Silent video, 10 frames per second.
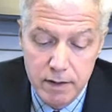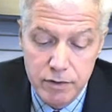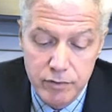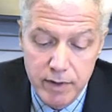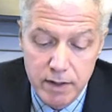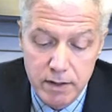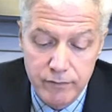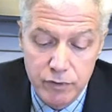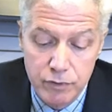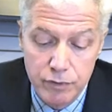Streaks
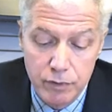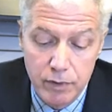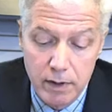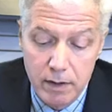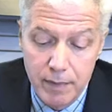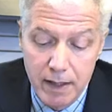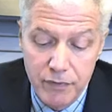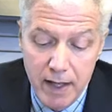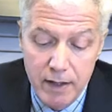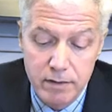of crude oil about
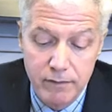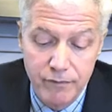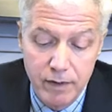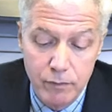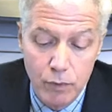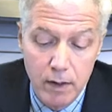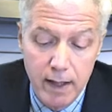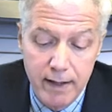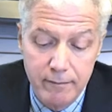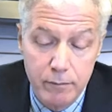1,000 feet
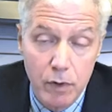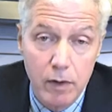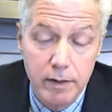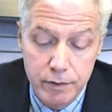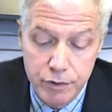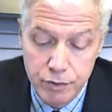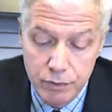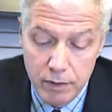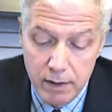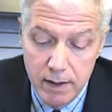wide have marred the
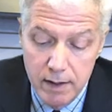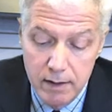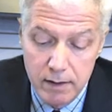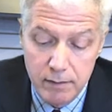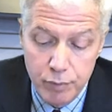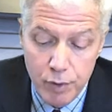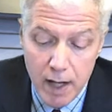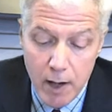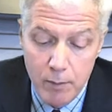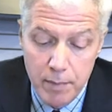shore
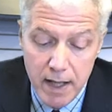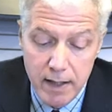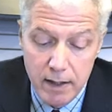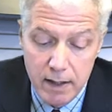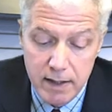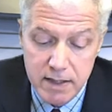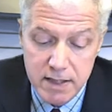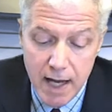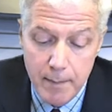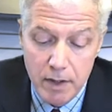Prow Bay on
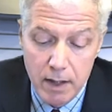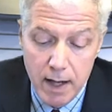Samet